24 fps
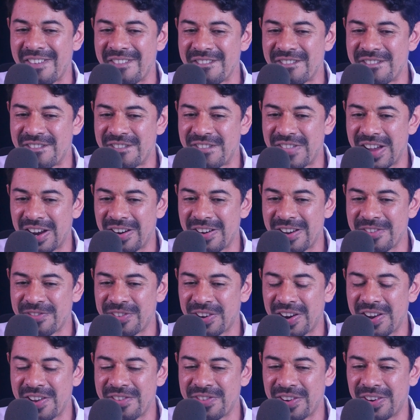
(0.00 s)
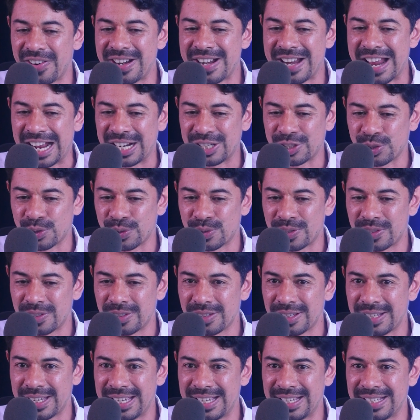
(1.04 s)
very, very, very
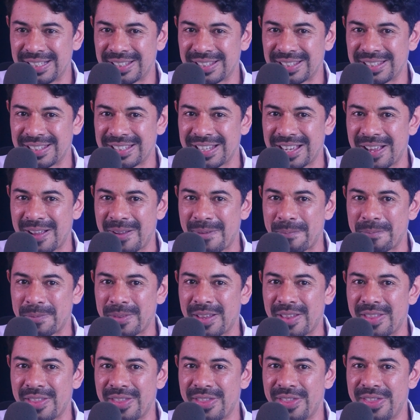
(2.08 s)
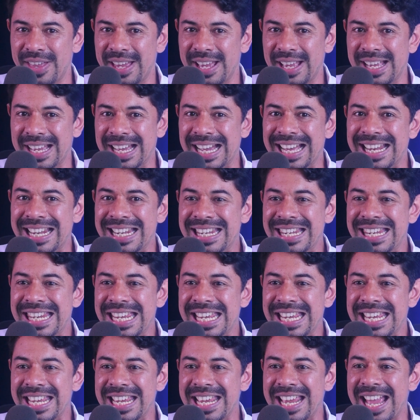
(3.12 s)
natural, is the
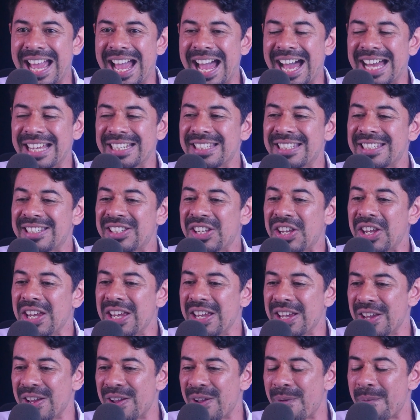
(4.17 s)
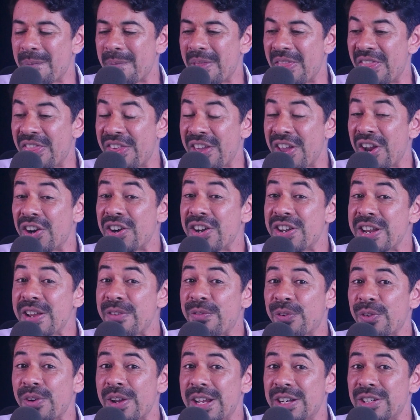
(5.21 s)
D and T. They are
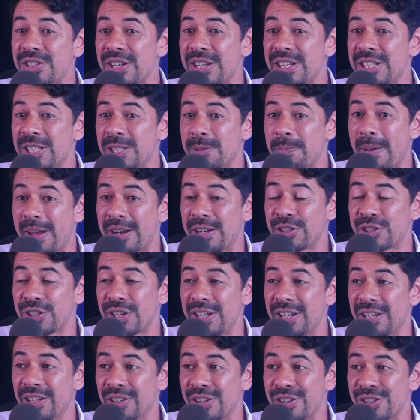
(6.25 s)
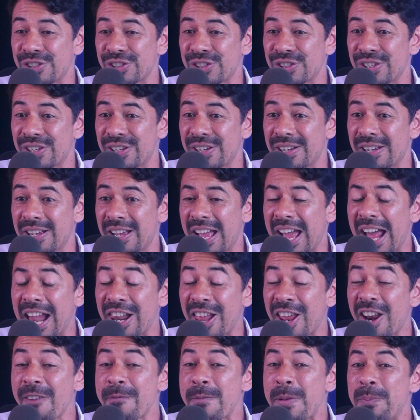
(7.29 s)
different in Spanish and English. A
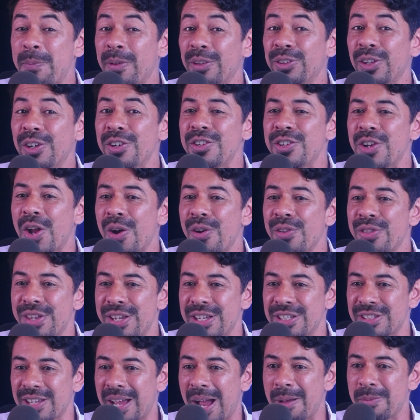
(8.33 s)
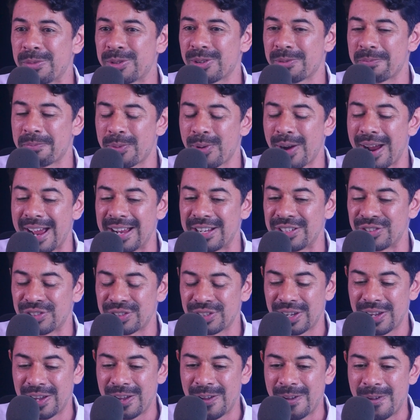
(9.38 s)
lot of people don't know this. I'm
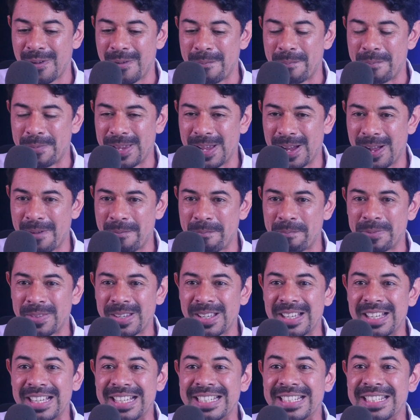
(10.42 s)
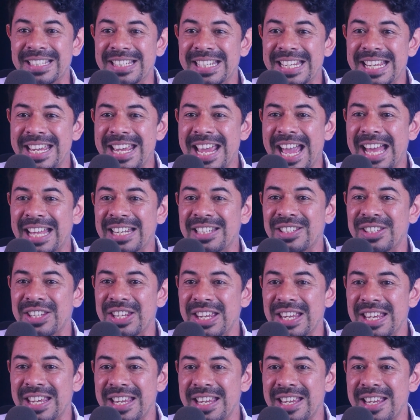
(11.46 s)
surprised. Yeah. D and
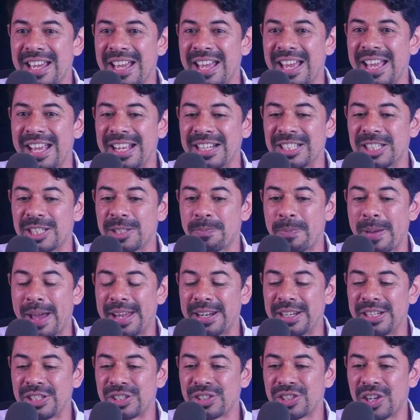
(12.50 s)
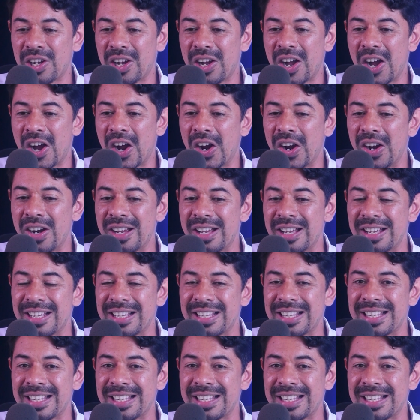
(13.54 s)
T in Spanish are